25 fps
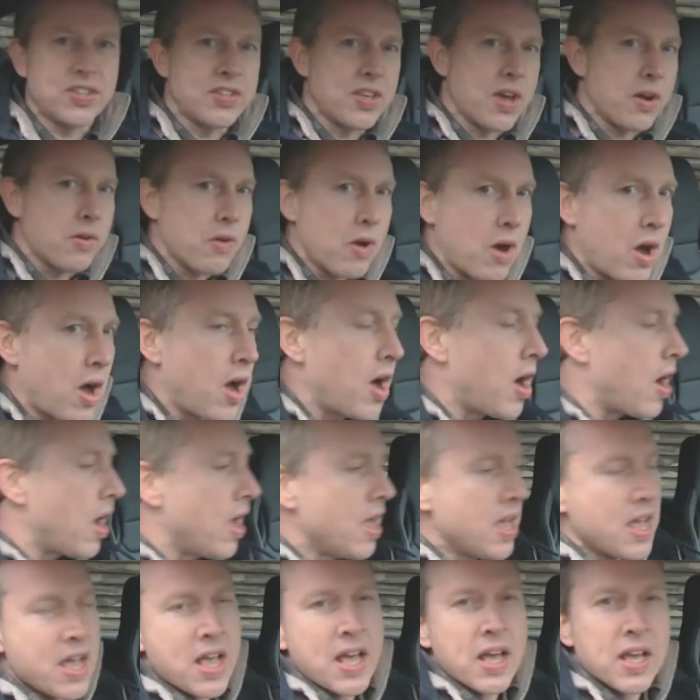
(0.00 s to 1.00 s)
there are
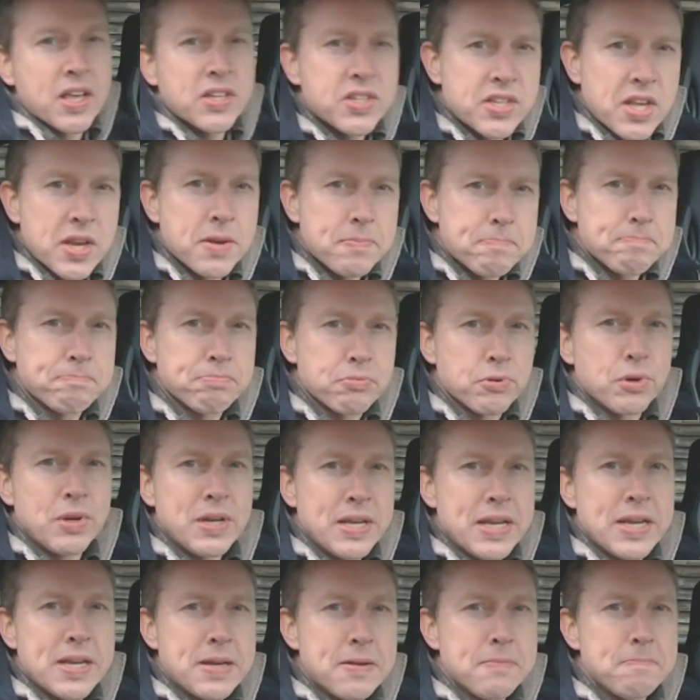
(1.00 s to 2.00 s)
a set of
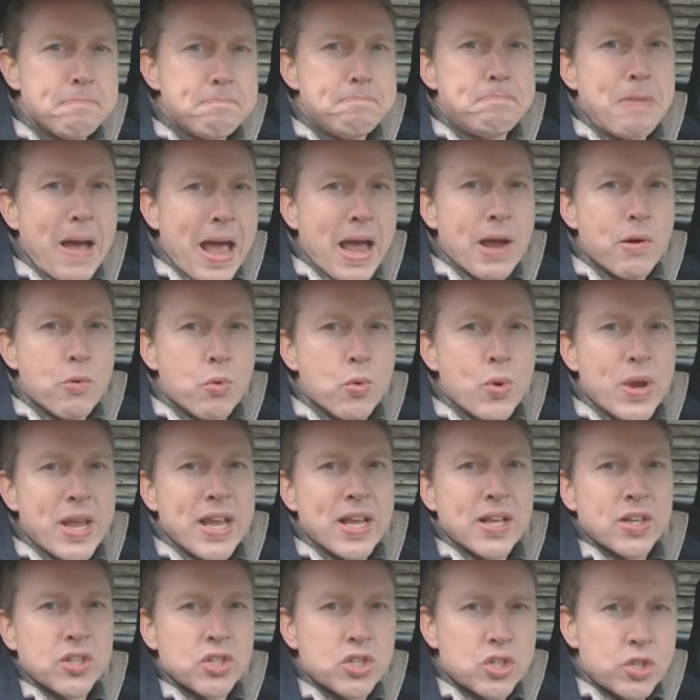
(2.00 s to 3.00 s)
brilliant back
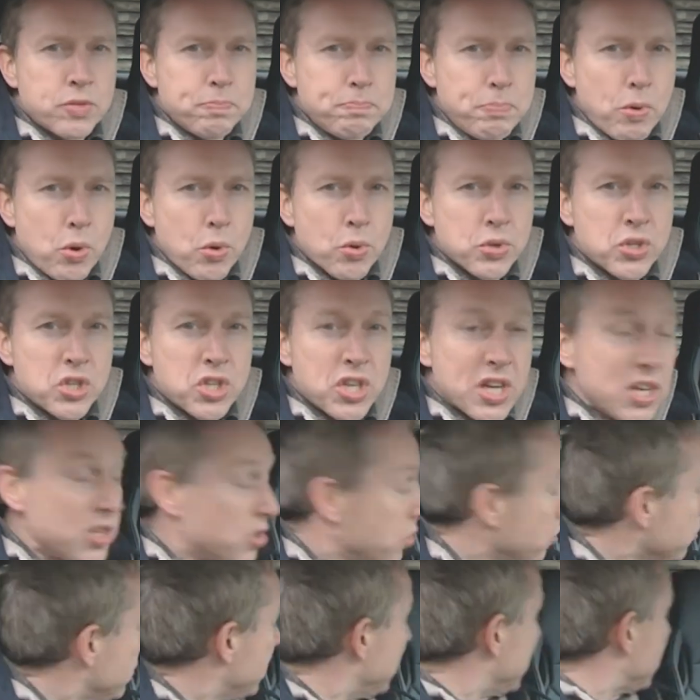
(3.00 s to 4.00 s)
wing sports
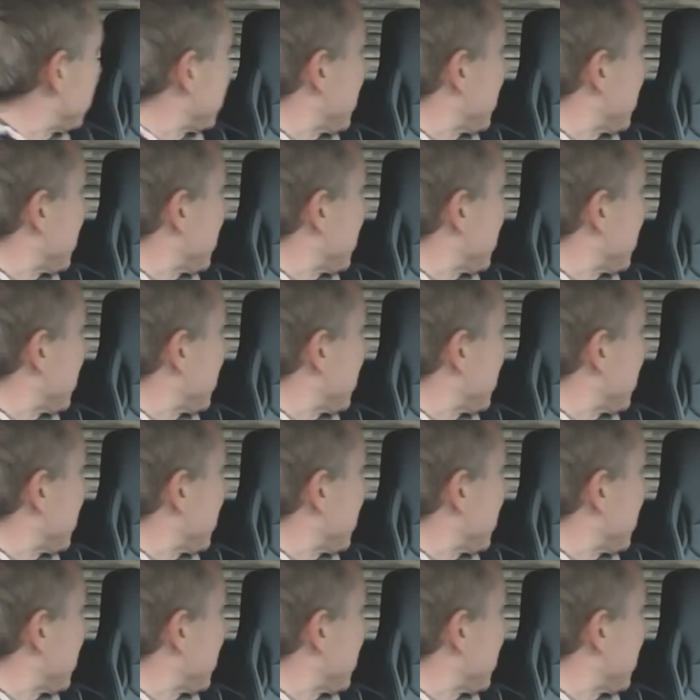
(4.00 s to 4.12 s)
seats, or in this